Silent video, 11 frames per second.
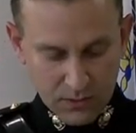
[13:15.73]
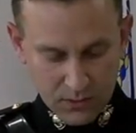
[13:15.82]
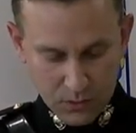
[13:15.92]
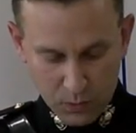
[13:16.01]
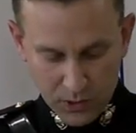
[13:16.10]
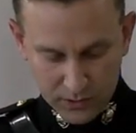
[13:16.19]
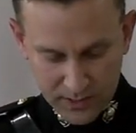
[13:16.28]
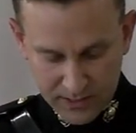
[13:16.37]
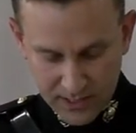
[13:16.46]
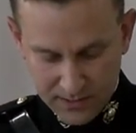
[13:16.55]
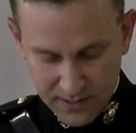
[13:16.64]
The world
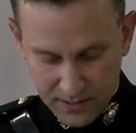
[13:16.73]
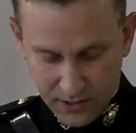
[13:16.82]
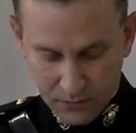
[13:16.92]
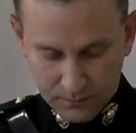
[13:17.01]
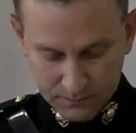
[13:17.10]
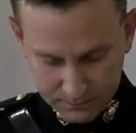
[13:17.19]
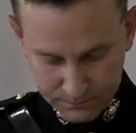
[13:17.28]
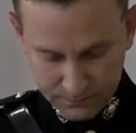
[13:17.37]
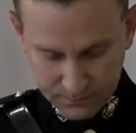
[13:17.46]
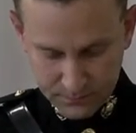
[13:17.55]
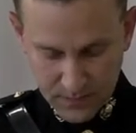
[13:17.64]
did continue.
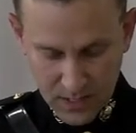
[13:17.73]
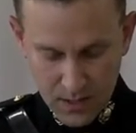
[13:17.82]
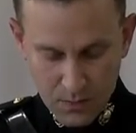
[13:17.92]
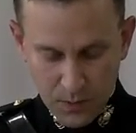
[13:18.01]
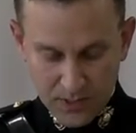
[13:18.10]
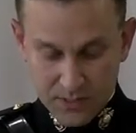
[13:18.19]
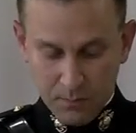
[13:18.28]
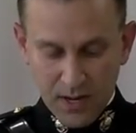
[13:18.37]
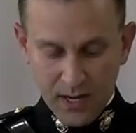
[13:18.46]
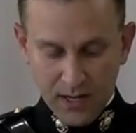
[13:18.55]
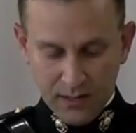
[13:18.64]
But to
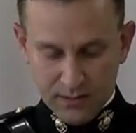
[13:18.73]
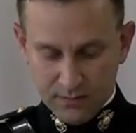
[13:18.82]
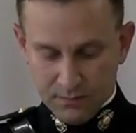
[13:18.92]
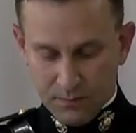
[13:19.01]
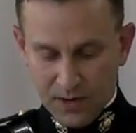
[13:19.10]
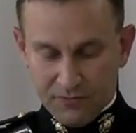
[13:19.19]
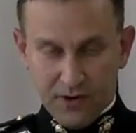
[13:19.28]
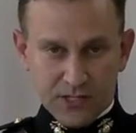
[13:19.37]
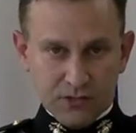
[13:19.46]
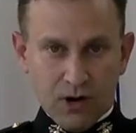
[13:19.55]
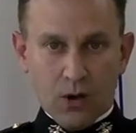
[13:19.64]
me, my
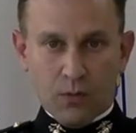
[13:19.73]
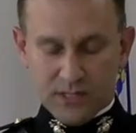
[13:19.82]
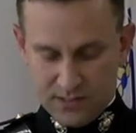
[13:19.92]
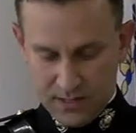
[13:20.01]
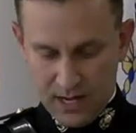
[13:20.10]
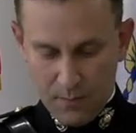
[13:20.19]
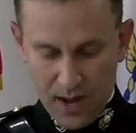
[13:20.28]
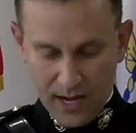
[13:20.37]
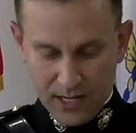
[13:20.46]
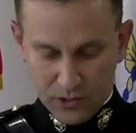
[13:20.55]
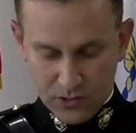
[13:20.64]
friends are always the same
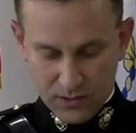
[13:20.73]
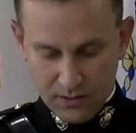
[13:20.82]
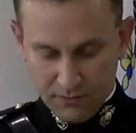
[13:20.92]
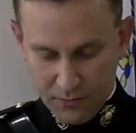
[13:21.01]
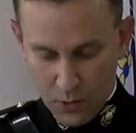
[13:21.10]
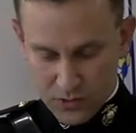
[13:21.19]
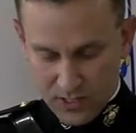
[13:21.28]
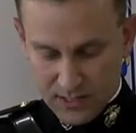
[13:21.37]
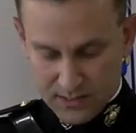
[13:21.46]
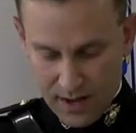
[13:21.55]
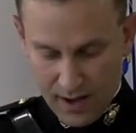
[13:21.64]
age, frozen
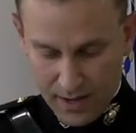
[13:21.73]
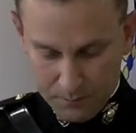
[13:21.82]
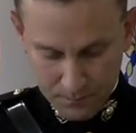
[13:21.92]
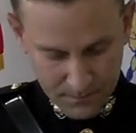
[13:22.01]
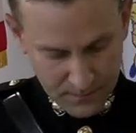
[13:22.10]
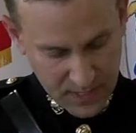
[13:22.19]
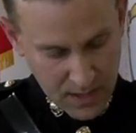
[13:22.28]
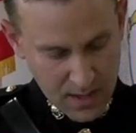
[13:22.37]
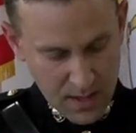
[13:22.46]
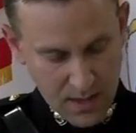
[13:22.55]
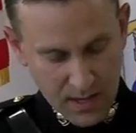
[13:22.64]
in time.
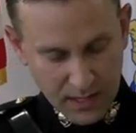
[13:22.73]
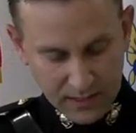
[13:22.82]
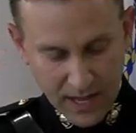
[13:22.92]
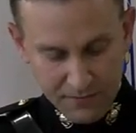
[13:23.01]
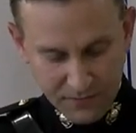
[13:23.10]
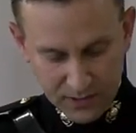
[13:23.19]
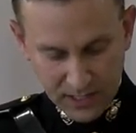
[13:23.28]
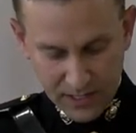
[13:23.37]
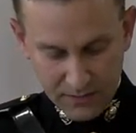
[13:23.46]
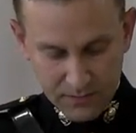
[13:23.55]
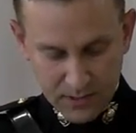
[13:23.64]
A life
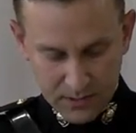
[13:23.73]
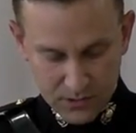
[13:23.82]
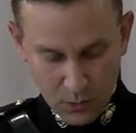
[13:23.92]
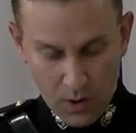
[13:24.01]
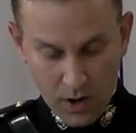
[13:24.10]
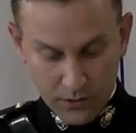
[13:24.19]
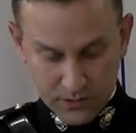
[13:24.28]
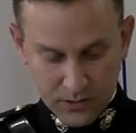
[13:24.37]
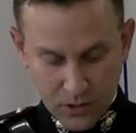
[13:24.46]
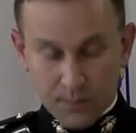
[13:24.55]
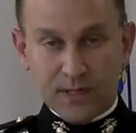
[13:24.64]
unlived, so ours
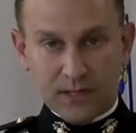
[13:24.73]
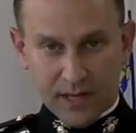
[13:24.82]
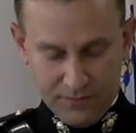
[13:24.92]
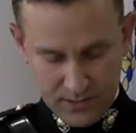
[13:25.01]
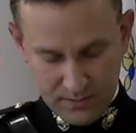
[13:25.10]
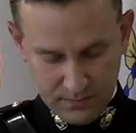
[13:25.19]
could be lived,